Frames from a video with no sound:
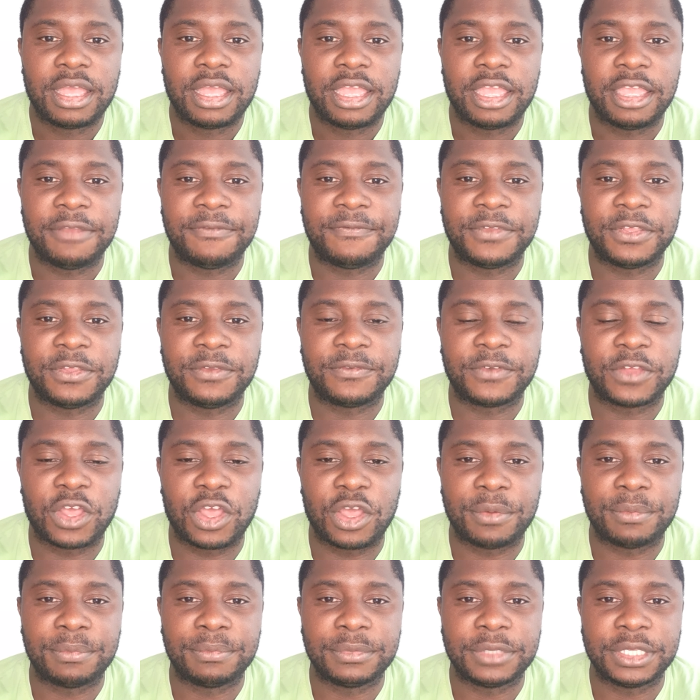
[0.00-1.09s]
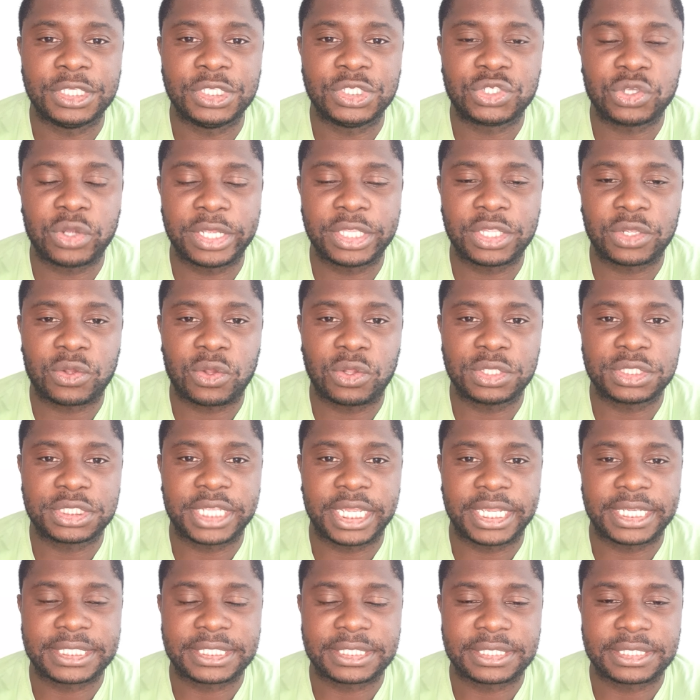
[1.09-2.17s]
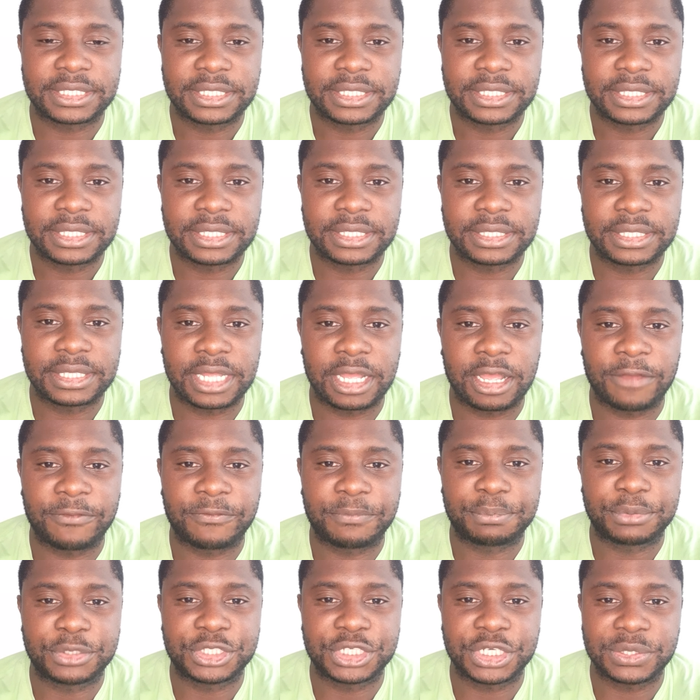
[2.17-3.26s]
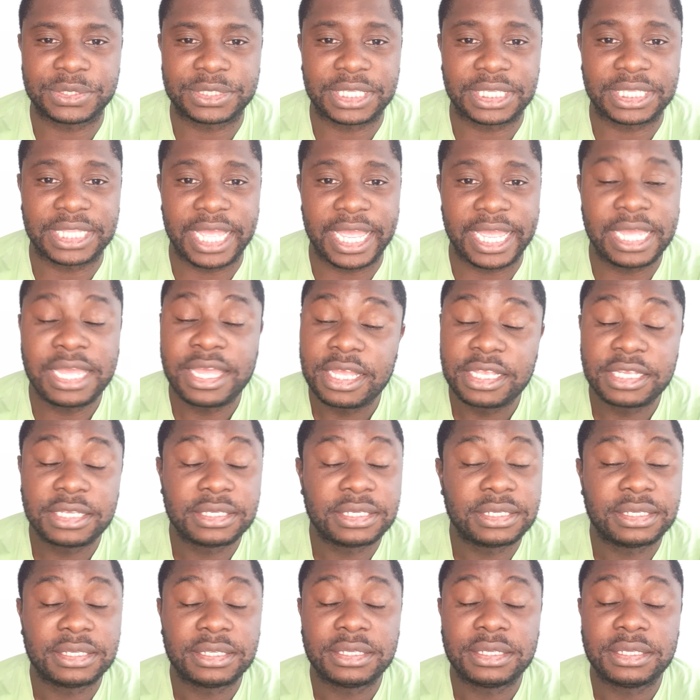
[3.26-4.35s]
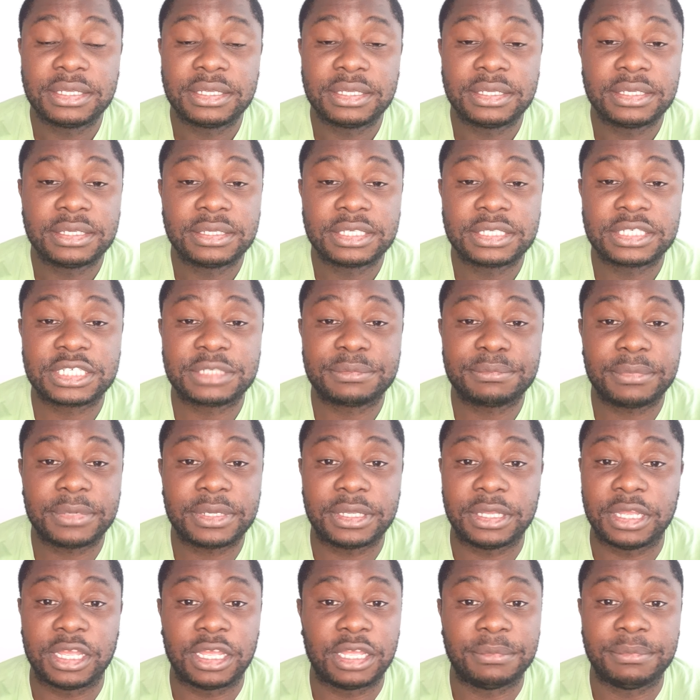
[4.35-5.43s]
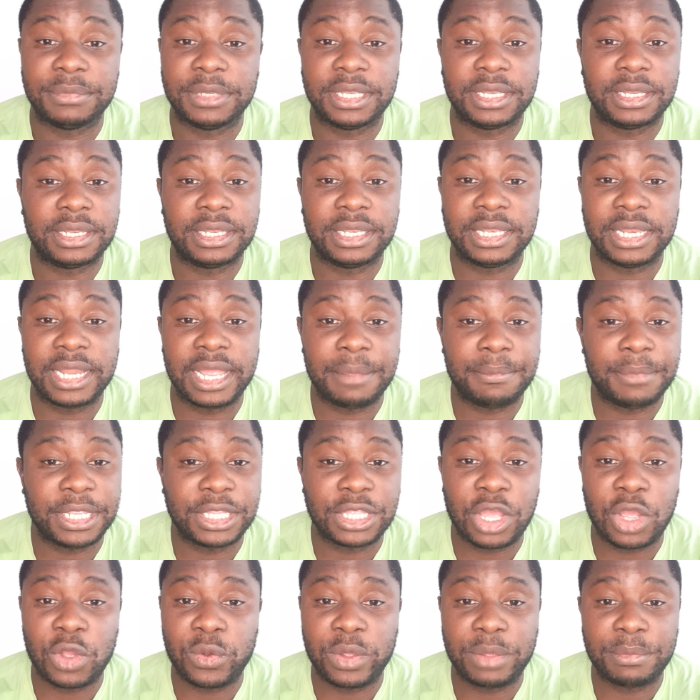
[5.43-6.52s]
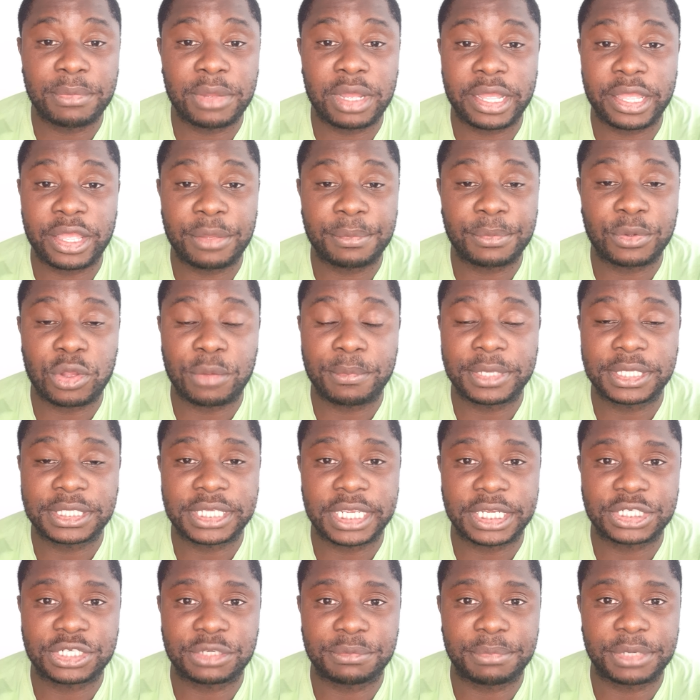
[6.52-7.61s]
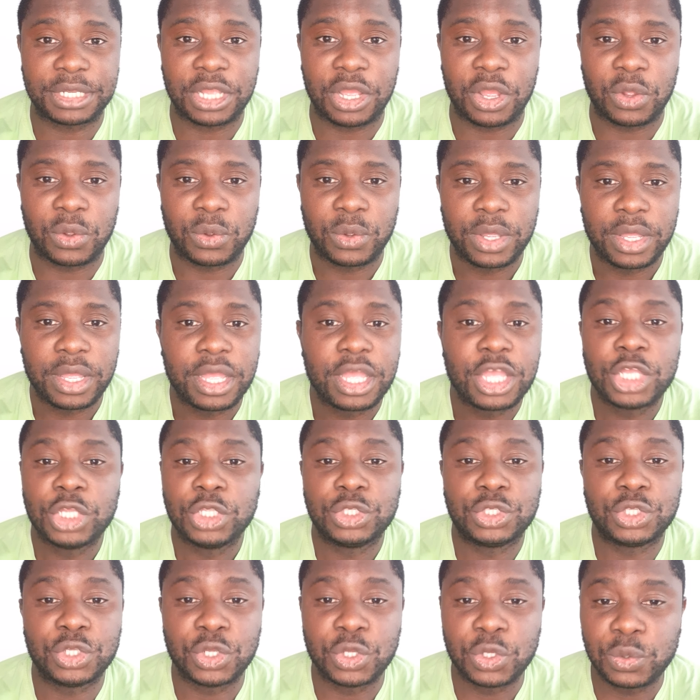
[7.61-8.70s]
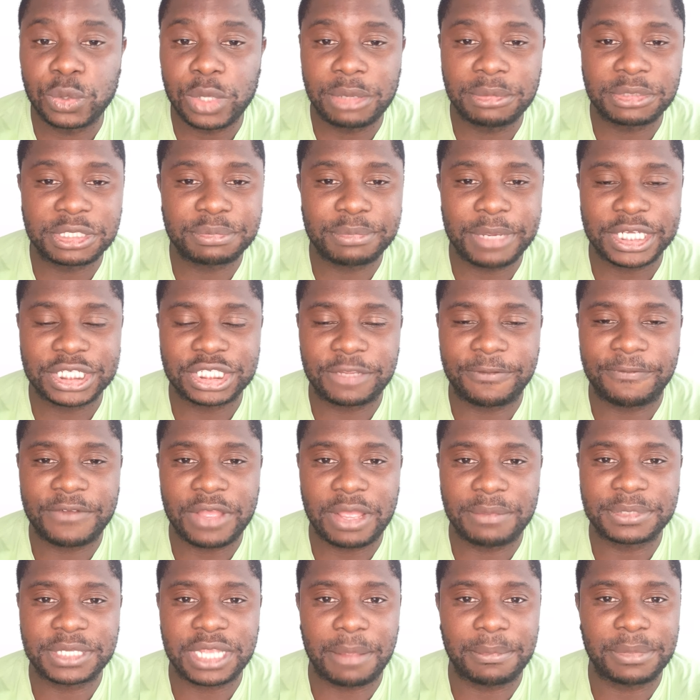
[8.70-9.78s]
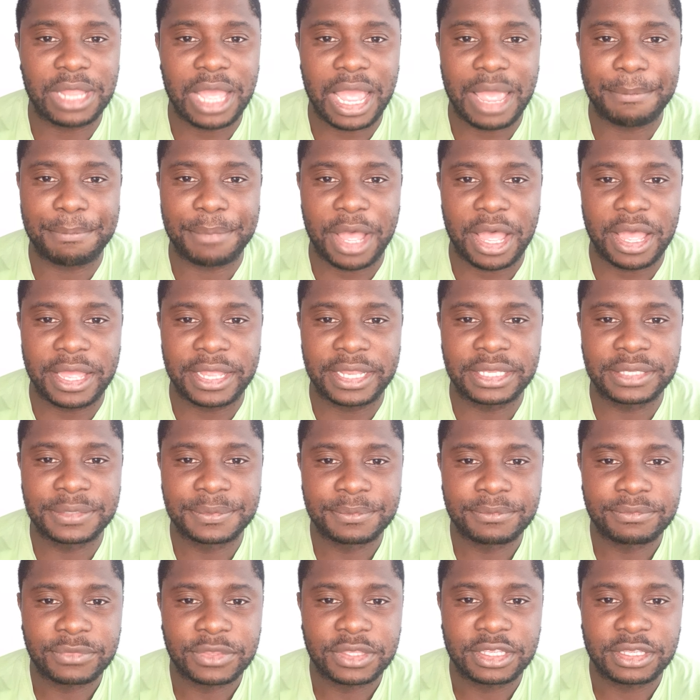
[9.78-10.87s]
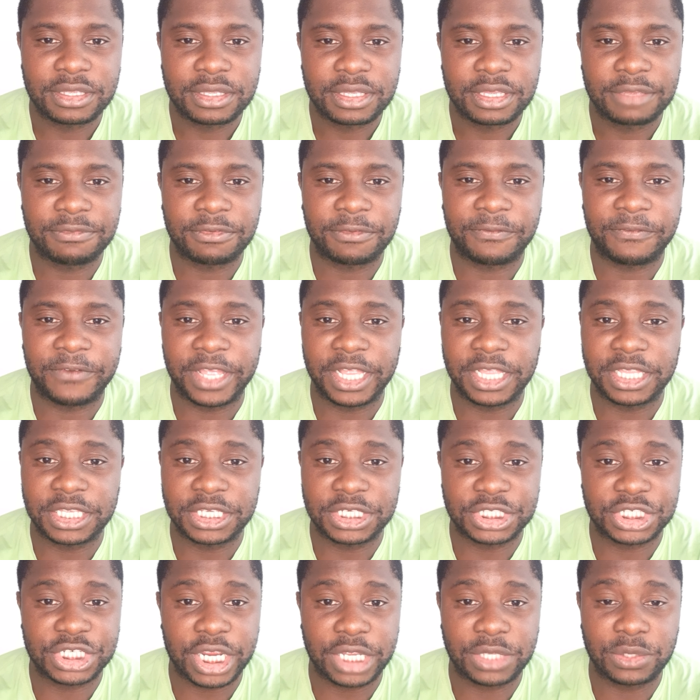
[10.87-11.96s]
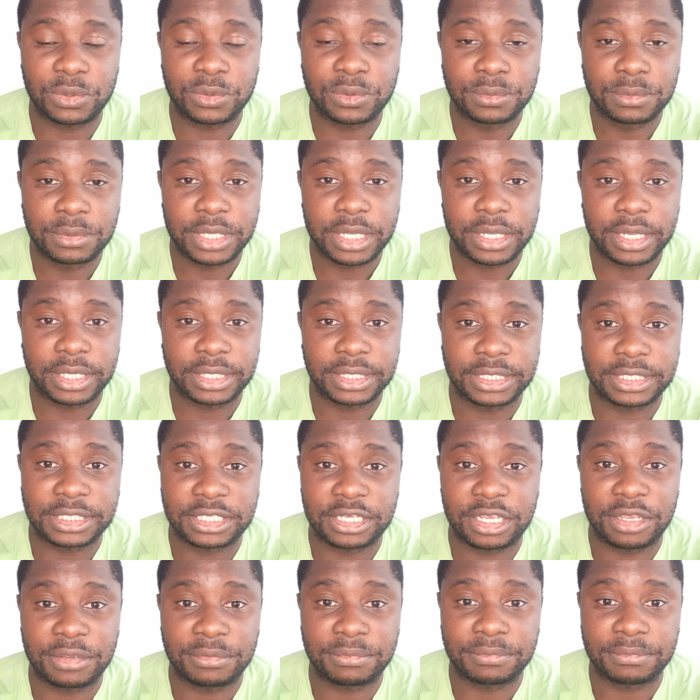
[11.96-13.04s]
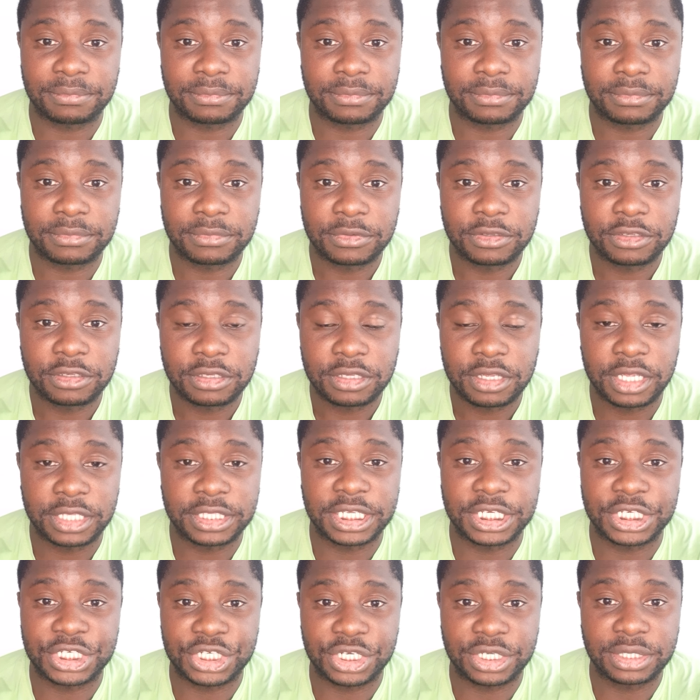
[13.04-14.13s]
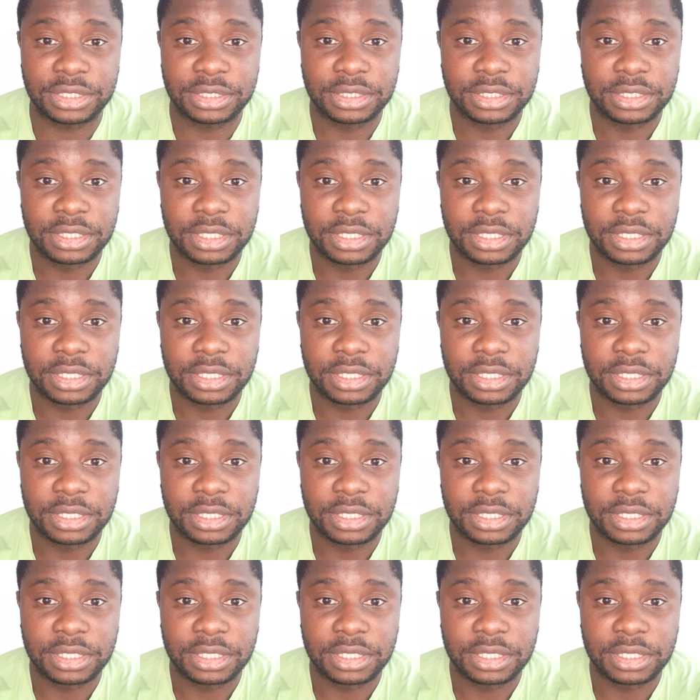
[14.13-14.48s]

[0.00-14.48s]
If you've enjoyed the context that I've produced today, let me know in my comment section below. Do smash the thumbs up like button if you're feeling this channel and this edition,